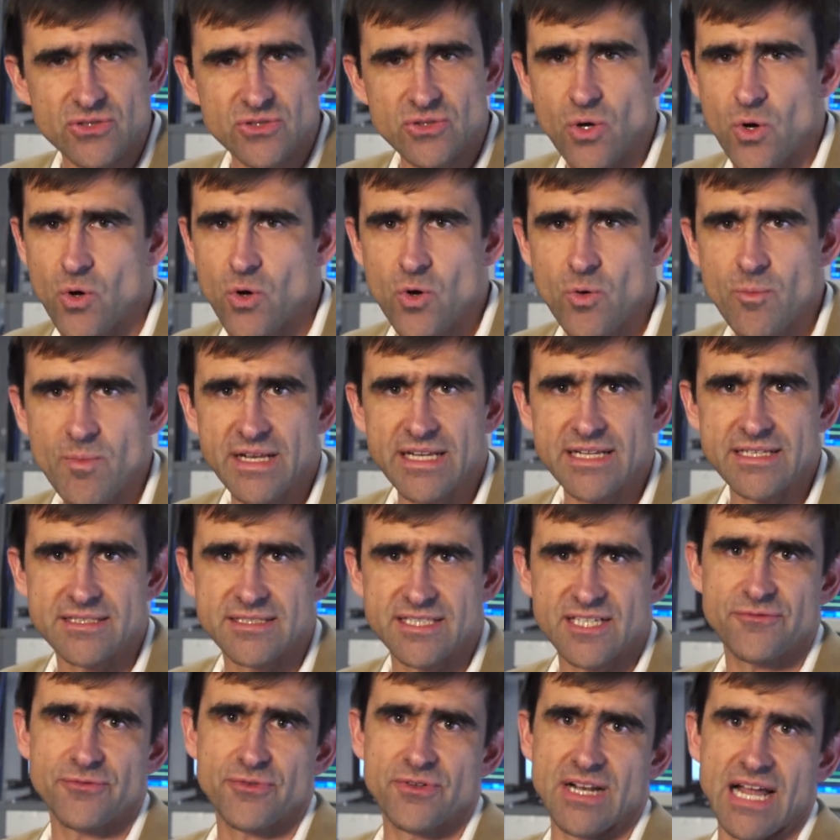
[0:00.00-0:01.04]
so many
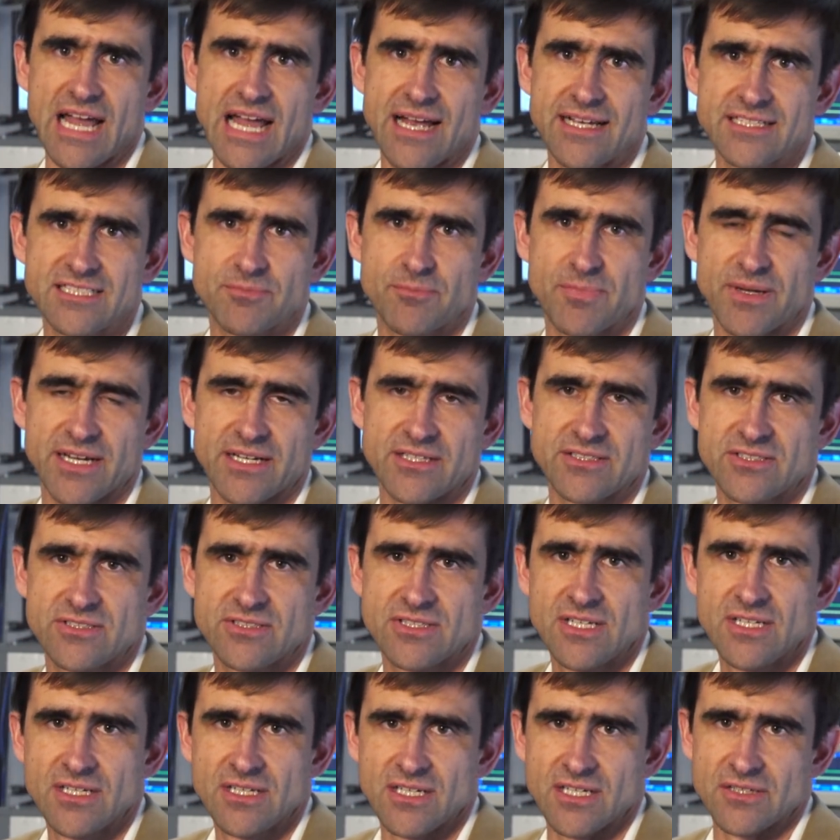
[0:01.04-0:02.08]
different aspects
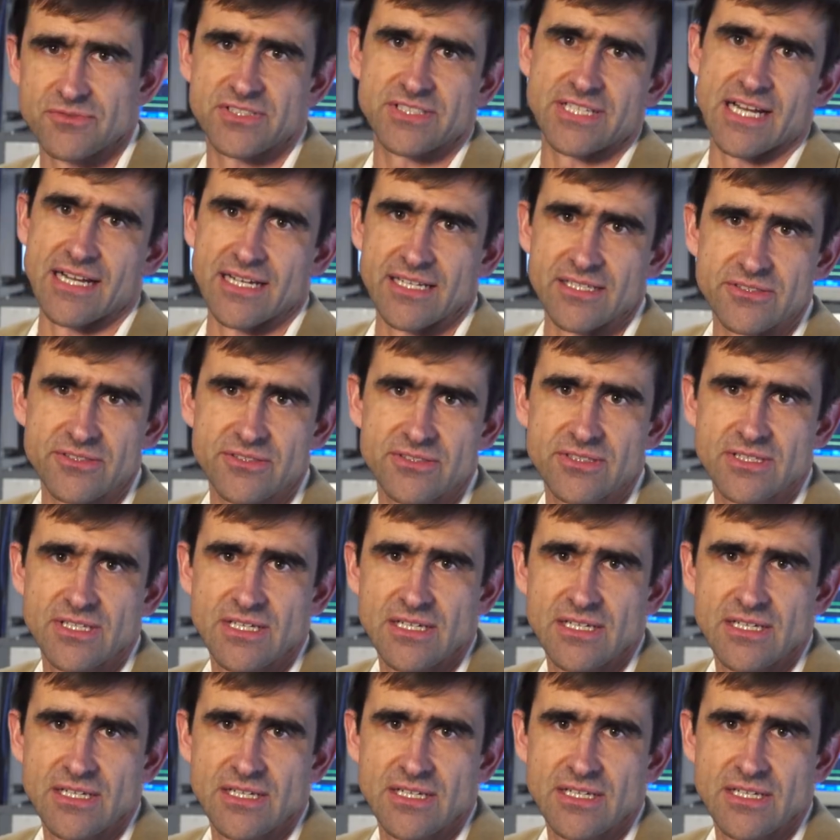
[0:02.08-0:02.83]
of science.